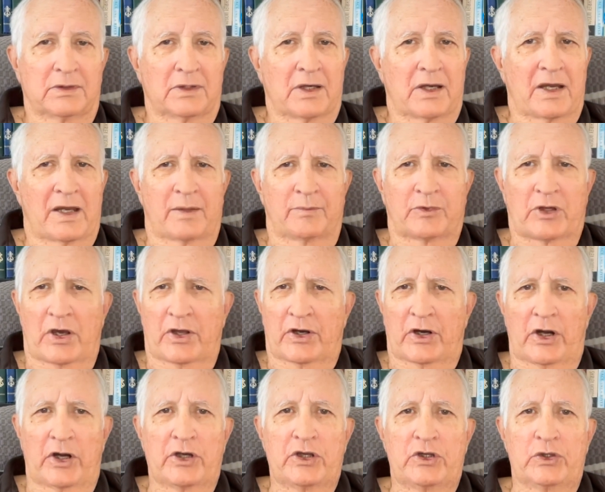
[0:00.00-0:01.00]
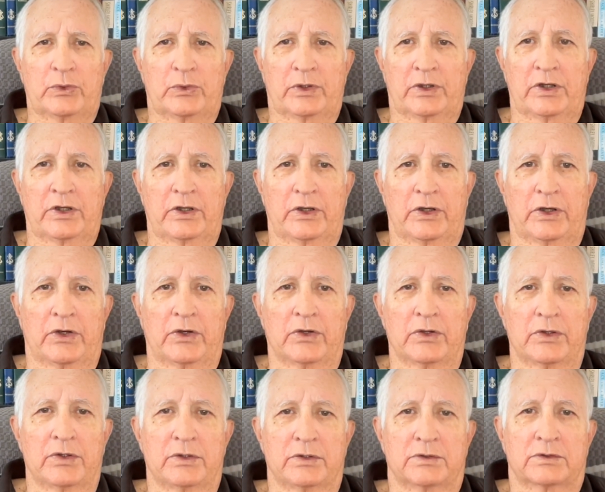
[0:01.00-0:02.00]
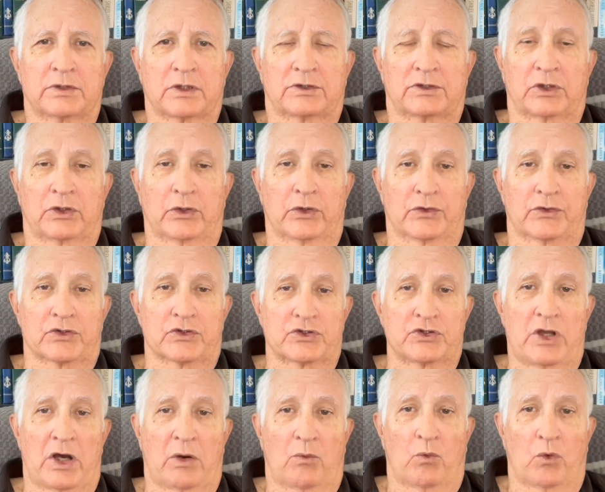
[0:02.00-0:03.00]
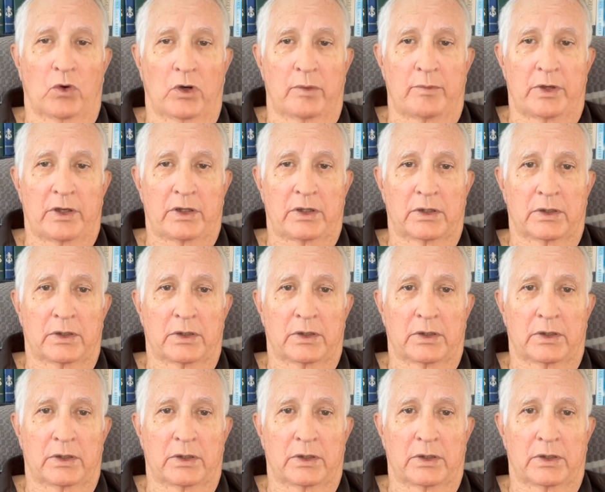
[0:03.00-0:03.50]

I am not arguing here that the earth is not warming.